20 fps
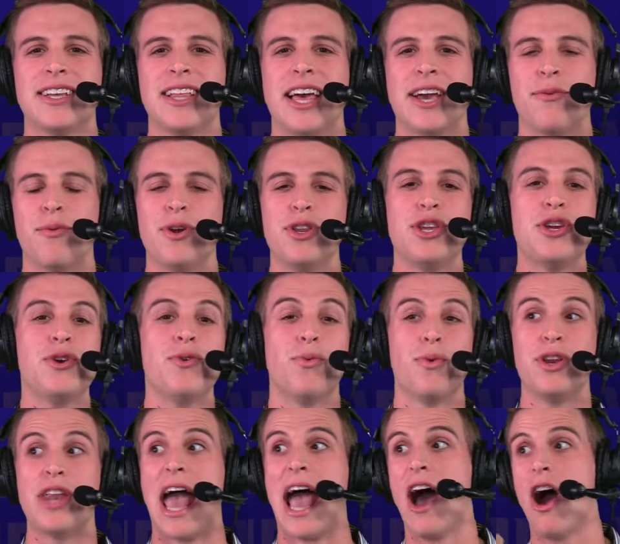Like when you
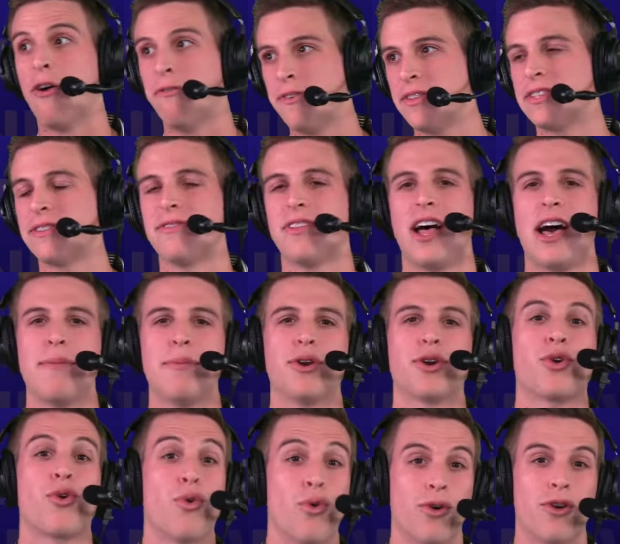when offensive linemen
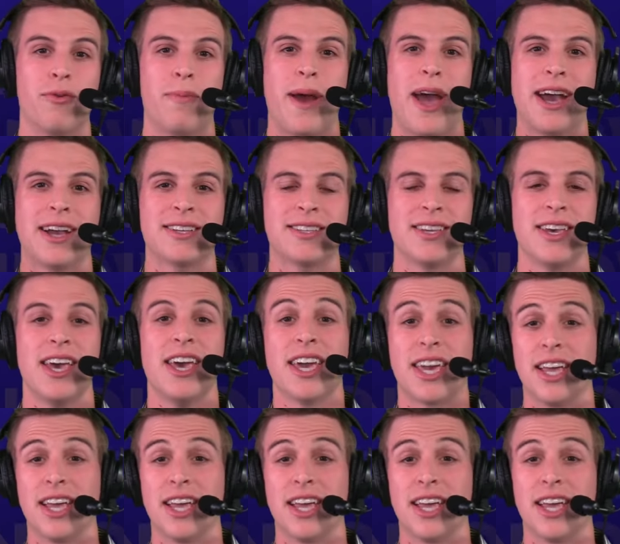or cornerbacks